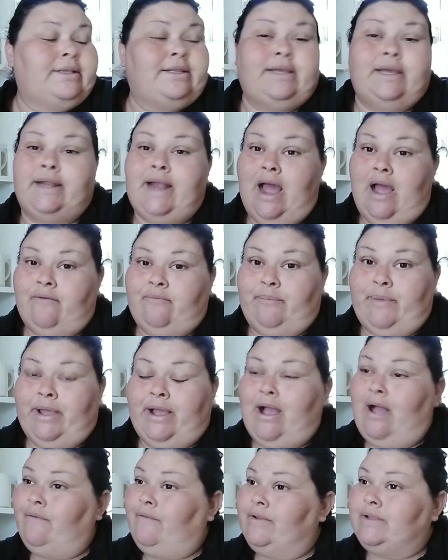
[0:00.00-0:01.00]
did have my
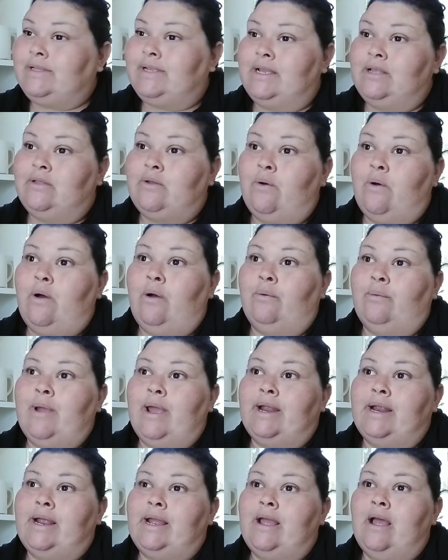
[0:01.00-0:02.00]
cafecito
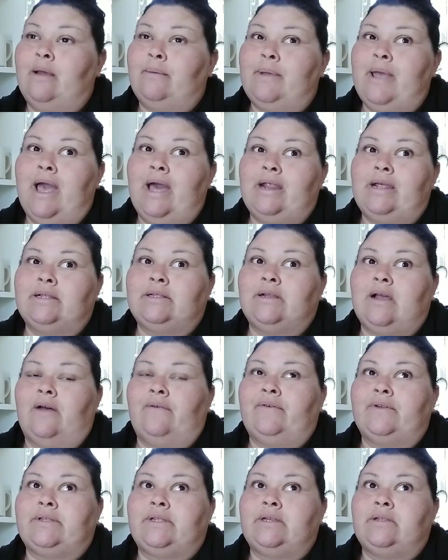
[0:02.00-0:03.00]
already. Hubby had his
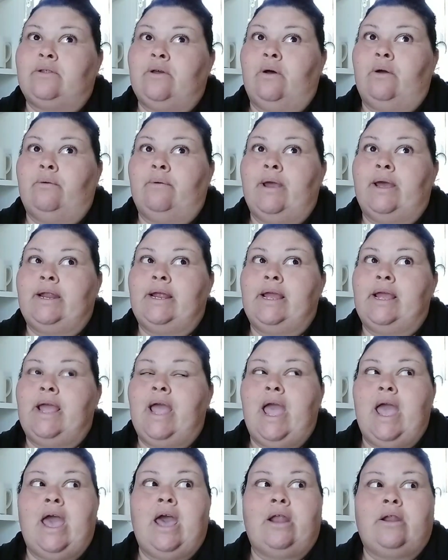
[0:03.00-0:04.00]
cafecito already.
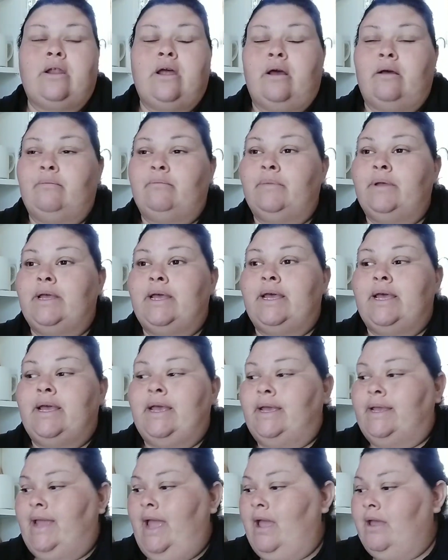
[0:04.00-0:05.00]
And um,
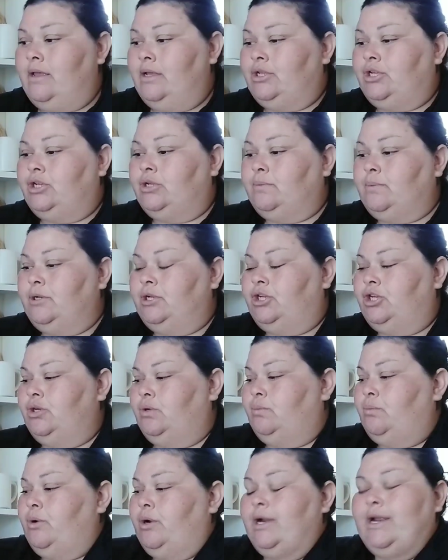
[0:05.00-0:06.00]
yeah, it's just been a
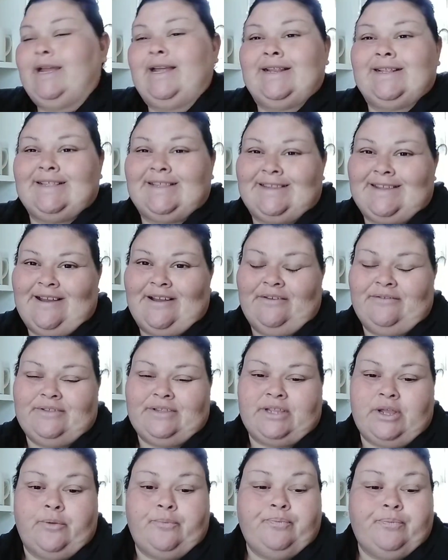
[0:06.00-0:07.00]
chill morning and stuff.
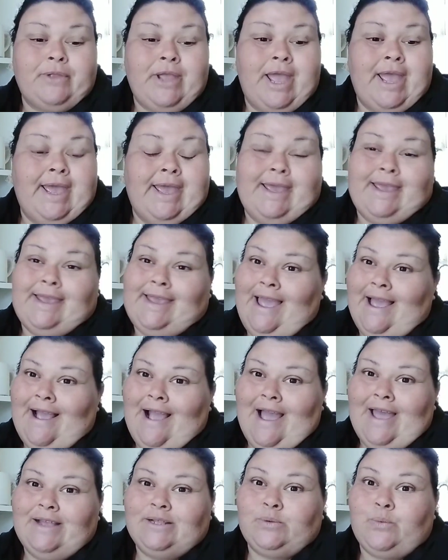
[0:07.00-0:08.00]
So yeah,
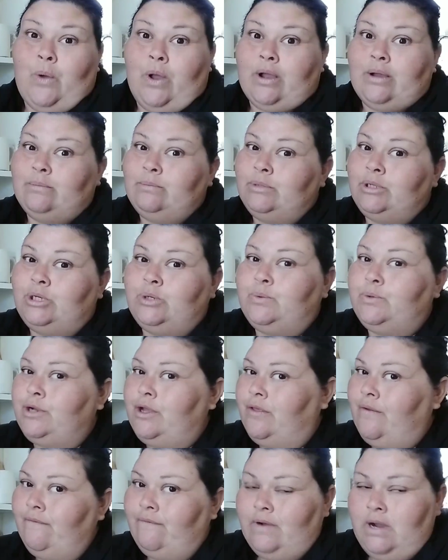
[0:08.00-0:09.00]
guys, welcome to
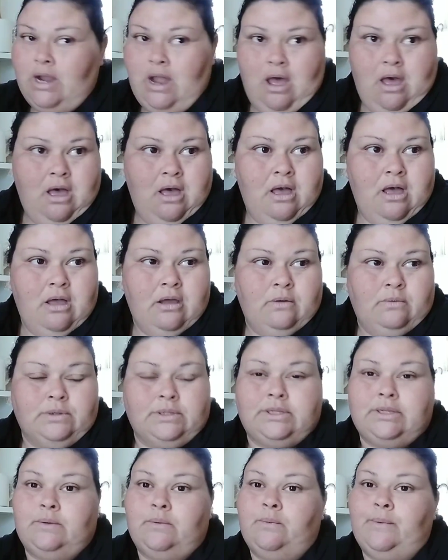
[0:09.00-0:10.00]
another vlog. We'll
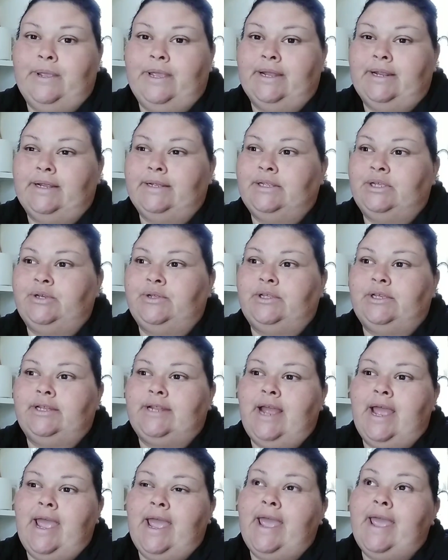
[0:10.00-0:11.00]
see what we get into
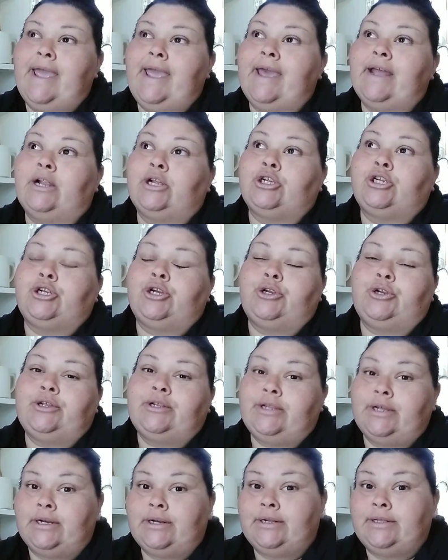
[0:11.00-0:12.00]
today and I'll show you
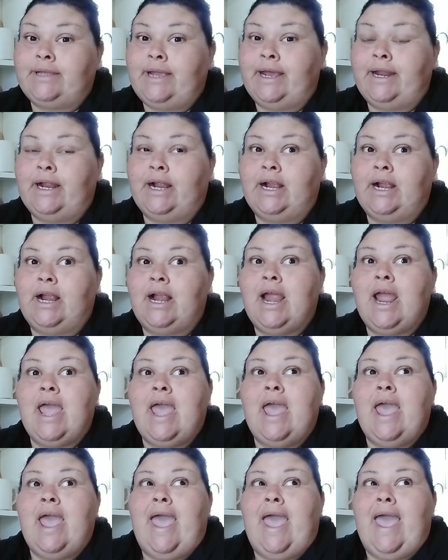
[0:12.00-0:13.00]
dinner later.
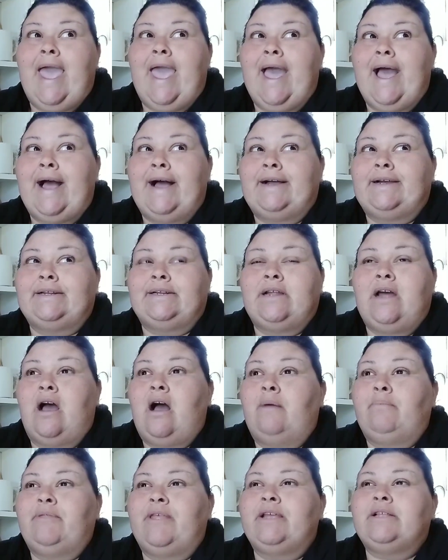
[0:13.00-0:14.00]
And
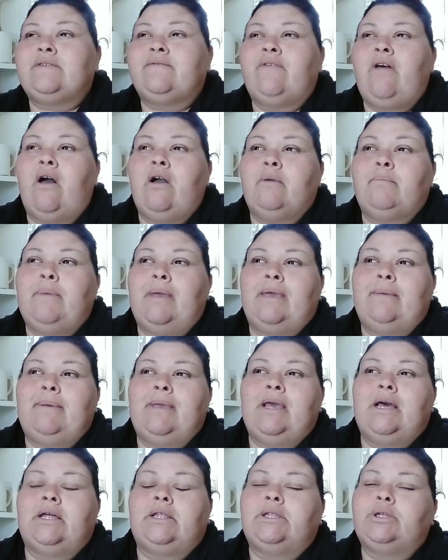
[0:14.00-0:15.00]
um, this vlog may
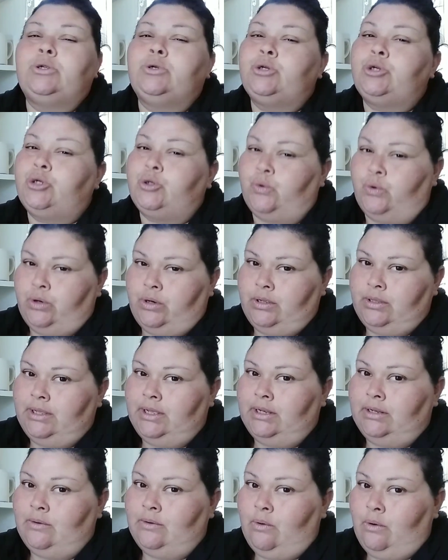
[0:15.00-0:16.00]
be a little shorter
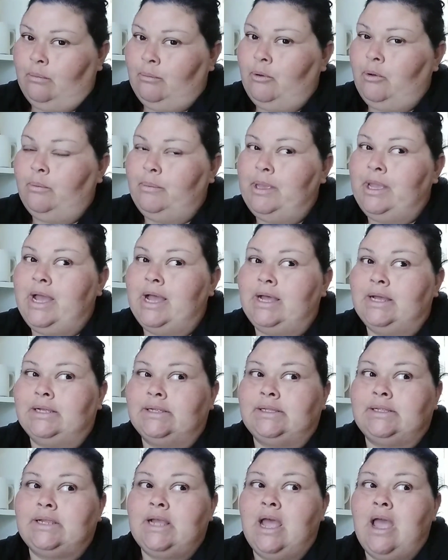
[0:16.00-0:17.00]
than normal
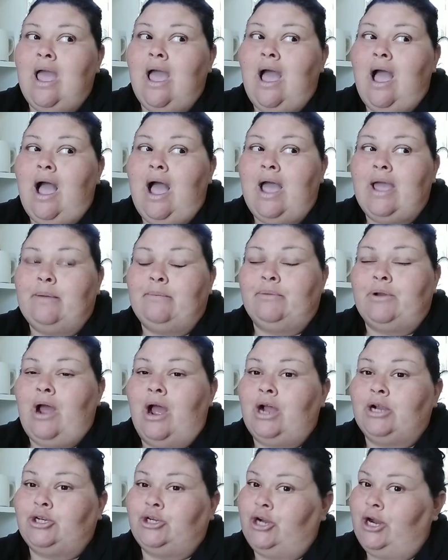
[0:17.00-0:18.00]
because I'm
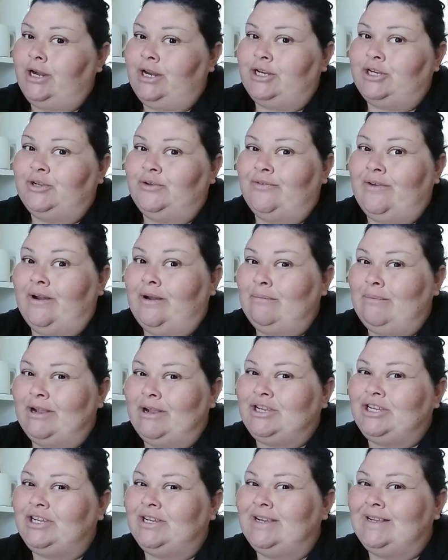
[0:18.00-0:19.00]
not trying to do very
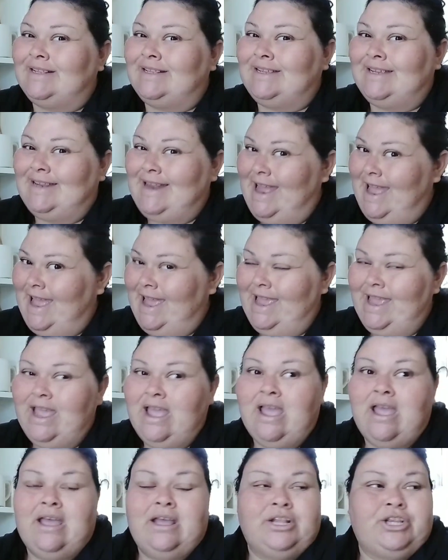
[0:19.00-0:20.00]
much today.
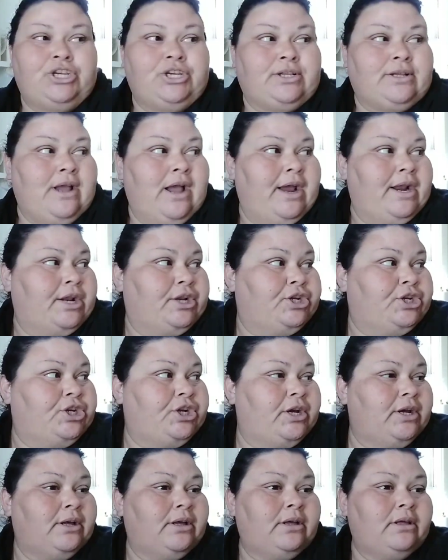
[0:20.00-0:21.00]
Just kind of
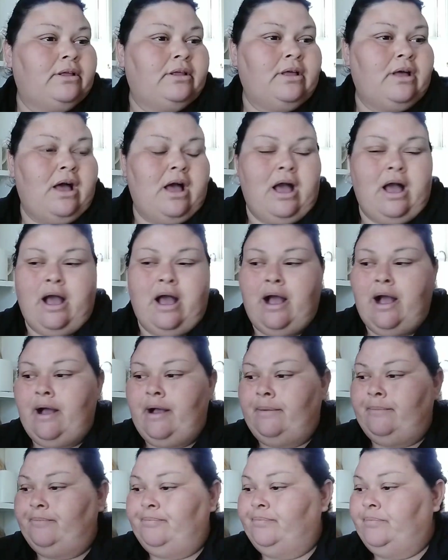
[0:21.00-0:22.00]
chill.
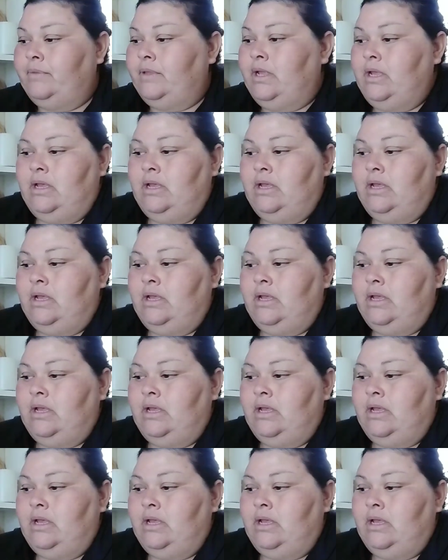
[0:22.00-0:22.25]
Um,